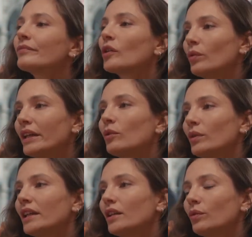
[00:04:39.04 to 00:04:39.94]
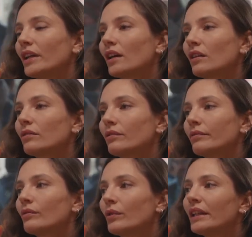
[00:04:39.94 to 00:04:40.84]
We are
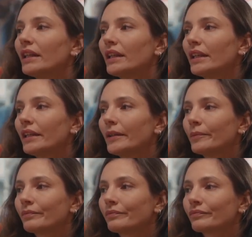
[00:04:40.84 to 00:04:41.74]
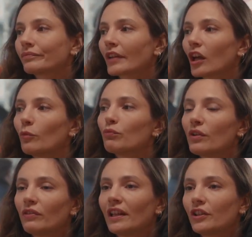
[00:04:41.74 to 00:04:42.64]
really a
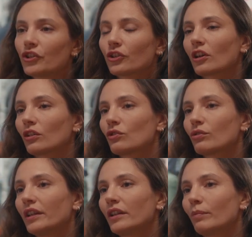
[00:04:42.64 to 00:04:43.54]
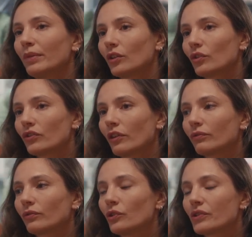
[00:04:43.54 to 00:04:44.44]
privileged country because of
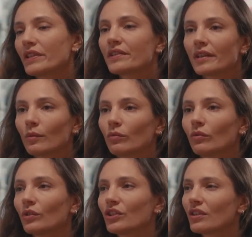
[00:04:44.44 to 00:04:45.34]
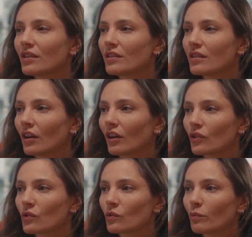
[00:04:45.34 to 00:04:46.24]
the system, which is
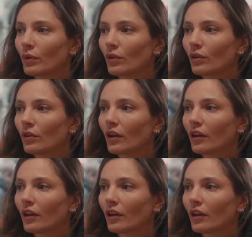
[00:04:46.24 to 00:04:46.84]
super